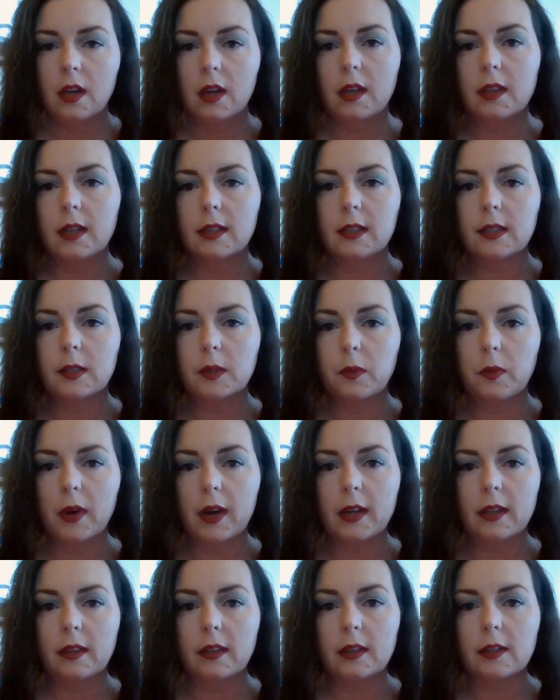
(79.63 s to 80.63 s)
And this is
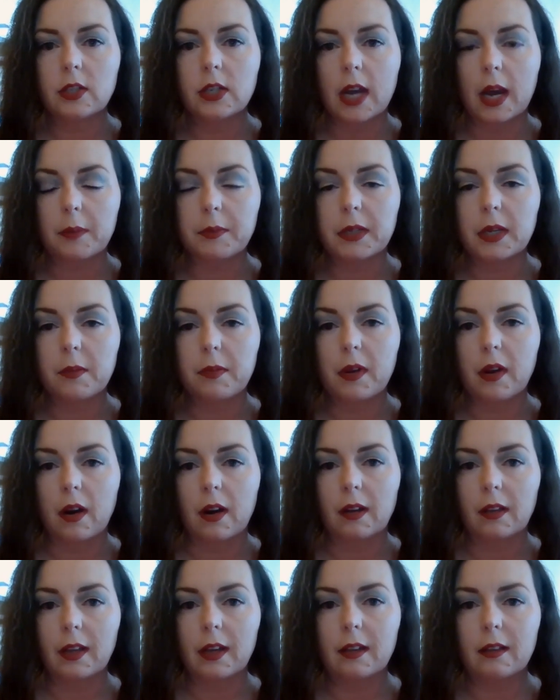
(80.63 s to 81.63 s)
what the chopped up
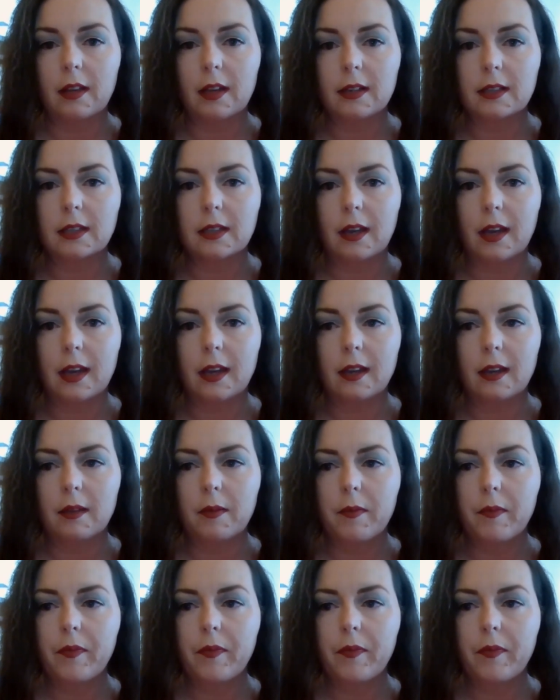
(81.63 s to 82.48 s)
garlic looks like.